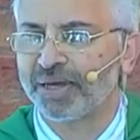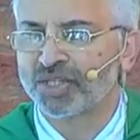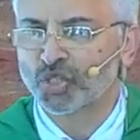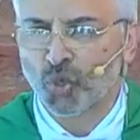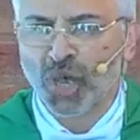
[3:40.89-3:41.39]

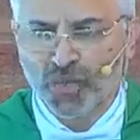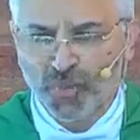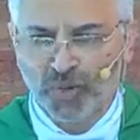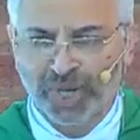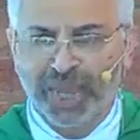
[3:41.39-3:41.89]
So when
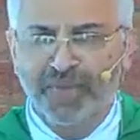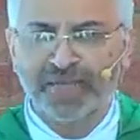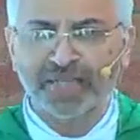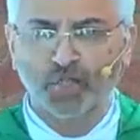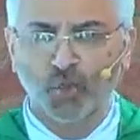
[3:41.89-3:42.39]
we live in
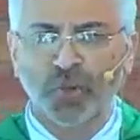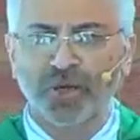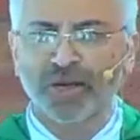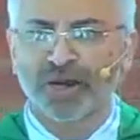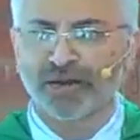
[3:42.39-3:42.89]
this
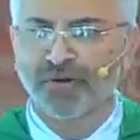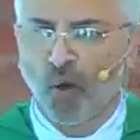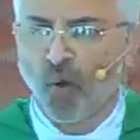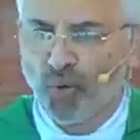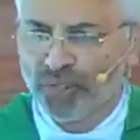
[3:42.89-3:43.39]
world of
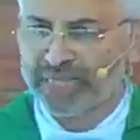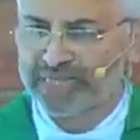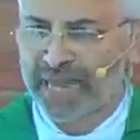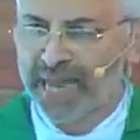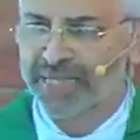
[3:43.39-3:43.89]
all these
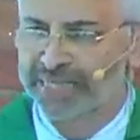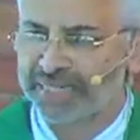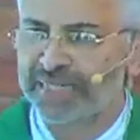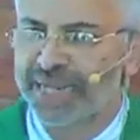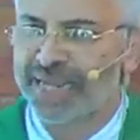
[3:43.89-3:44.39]

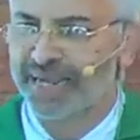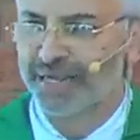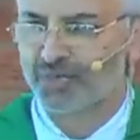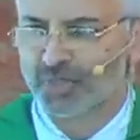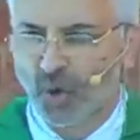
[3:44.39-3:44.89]

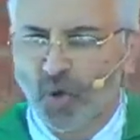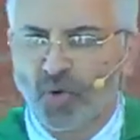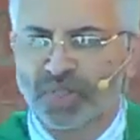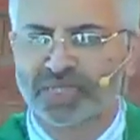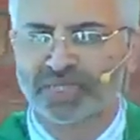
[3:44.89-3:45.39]
cities, with all
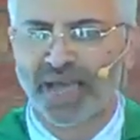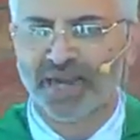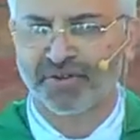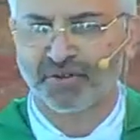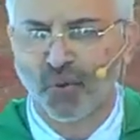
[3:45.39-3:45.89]
these kind
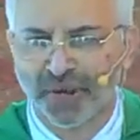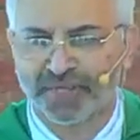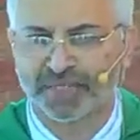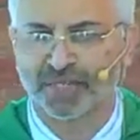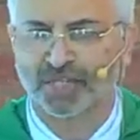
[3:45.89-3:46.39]
of
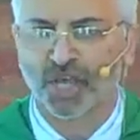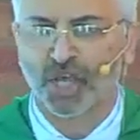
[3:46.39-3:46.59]
noises,